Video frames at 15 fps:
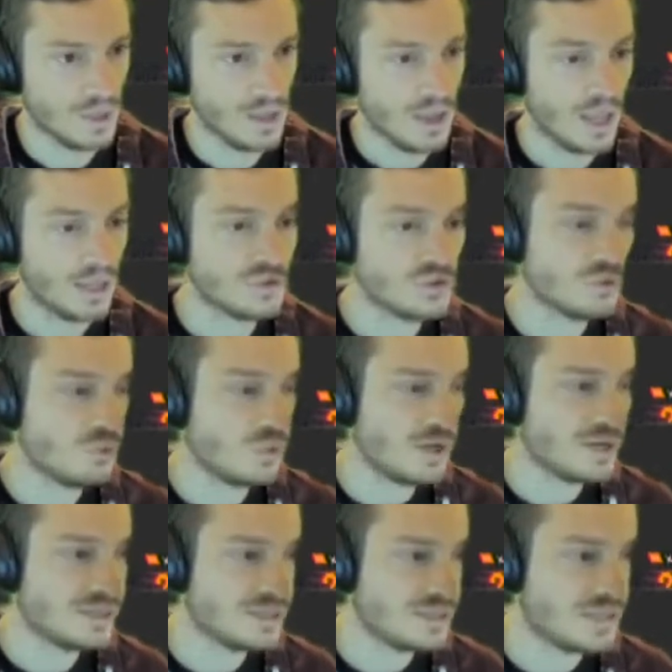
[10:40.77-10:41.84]
And so
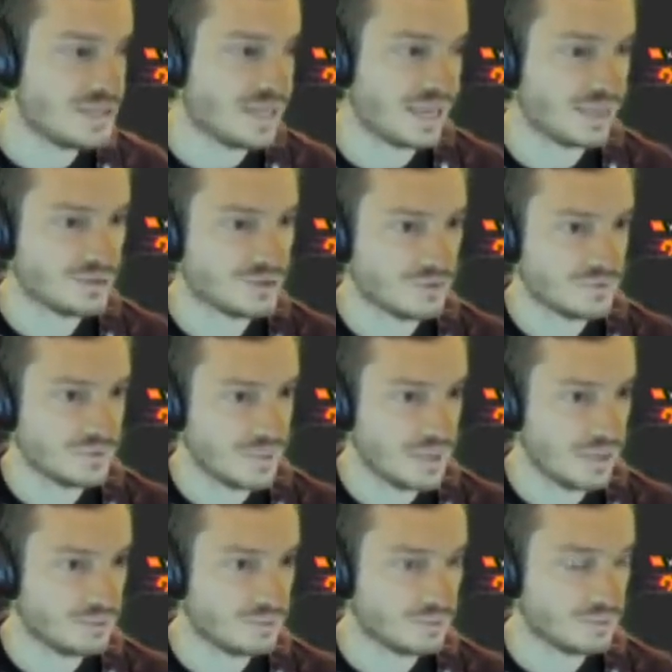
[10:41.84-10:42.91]
what is the answer for
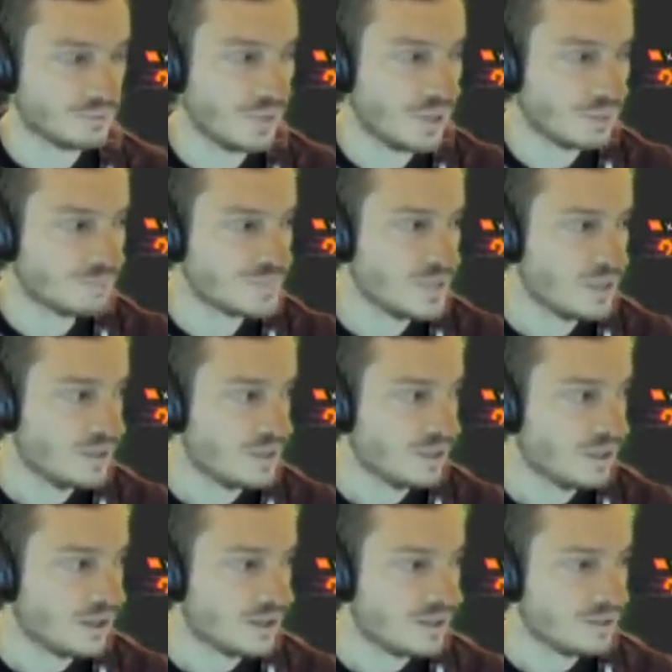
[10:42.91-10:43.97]
that? Well,
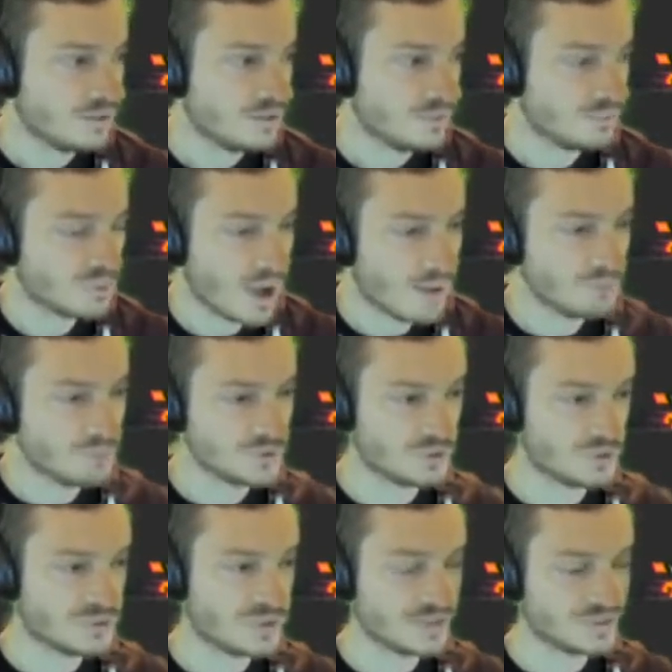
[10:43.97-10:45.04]
the problem was
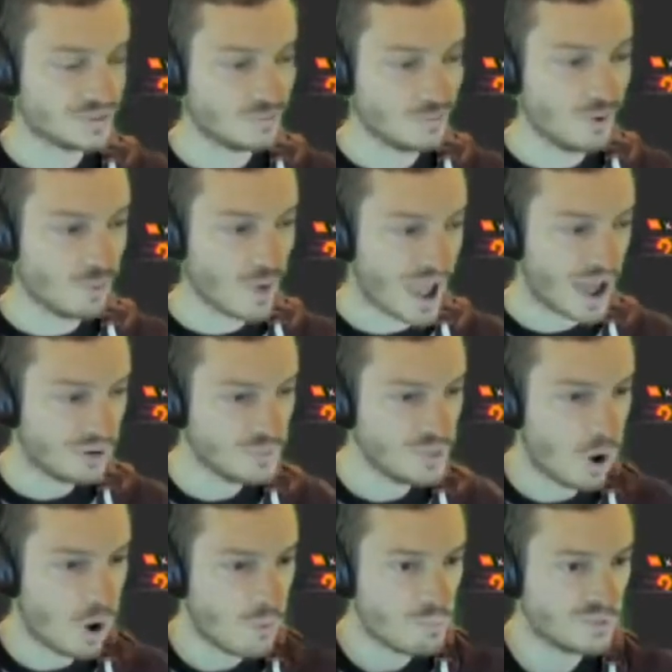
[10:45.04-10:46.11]
looked at as like, well, how do
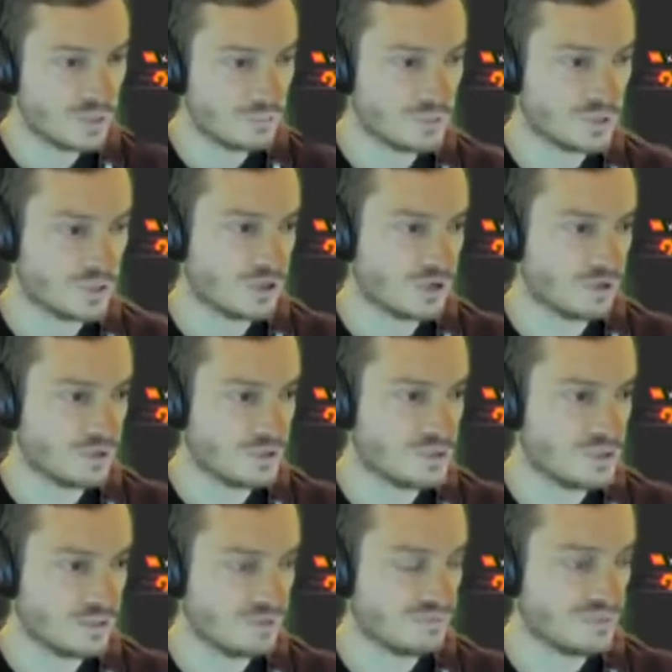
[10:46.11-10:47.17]
we open up the
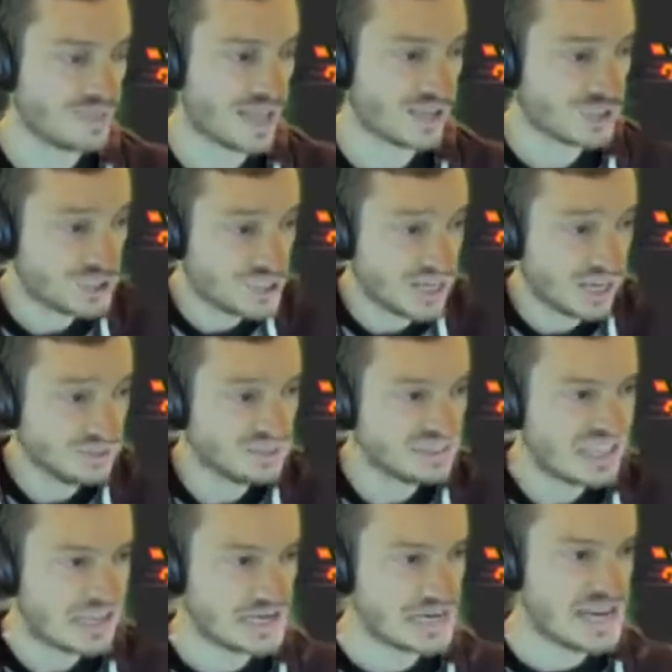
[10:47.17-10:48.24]
concurrency of flash? Because the
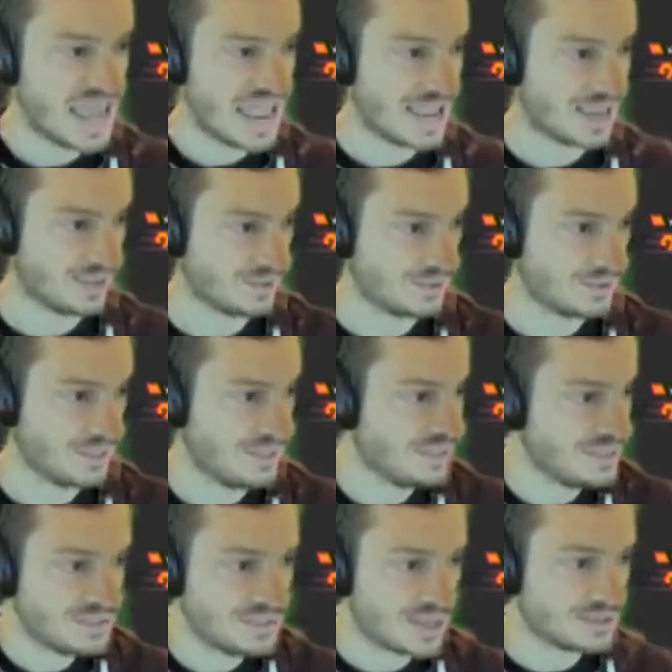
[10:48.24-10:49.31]
underlying NAND in
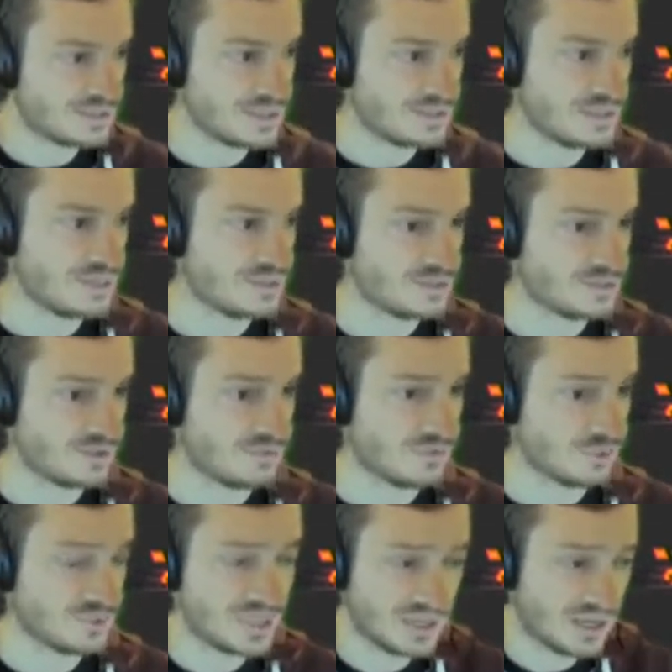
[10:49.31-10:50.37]
these SSDs and so
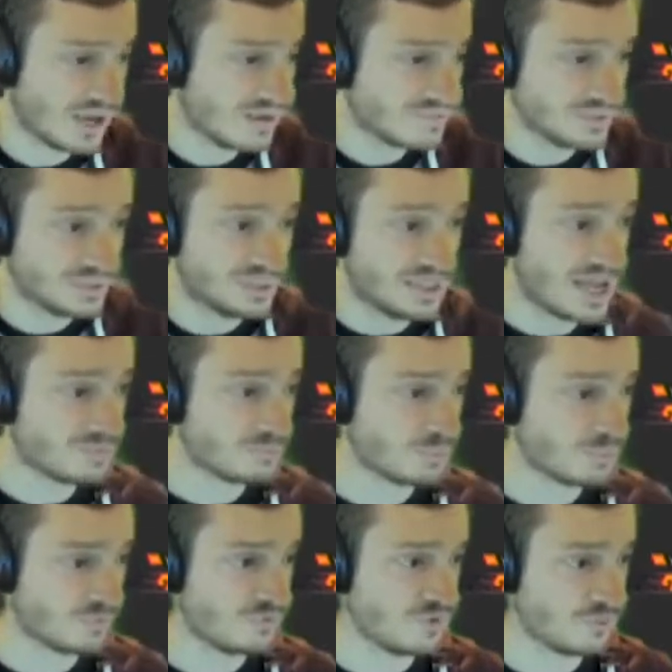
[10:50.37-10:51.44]
forth can offer a lot more
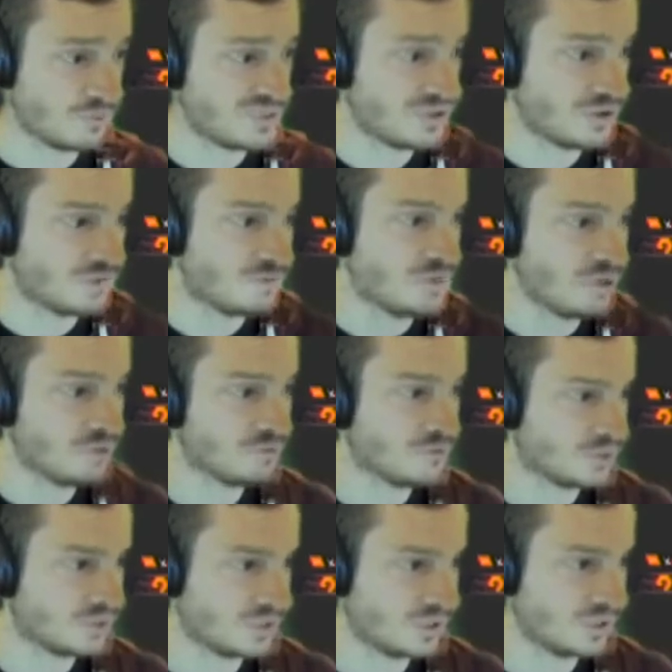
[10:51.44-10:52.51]
performance. They're built
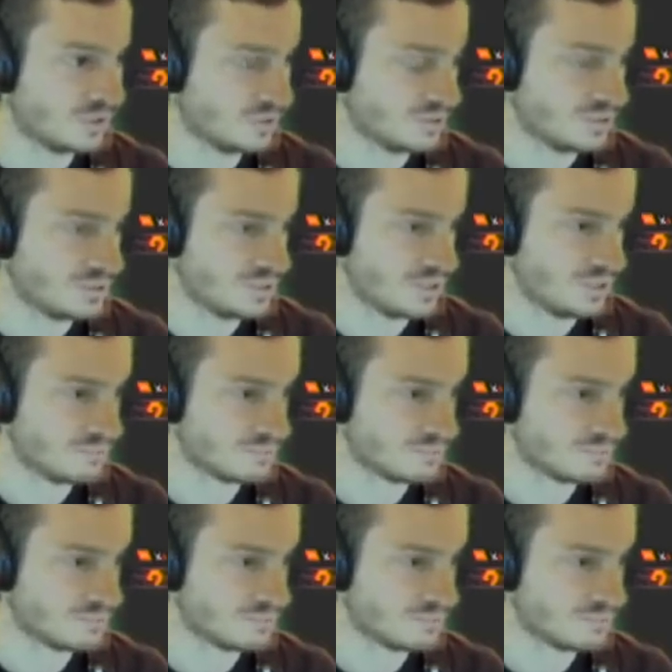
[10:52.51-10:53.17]
for concurrency.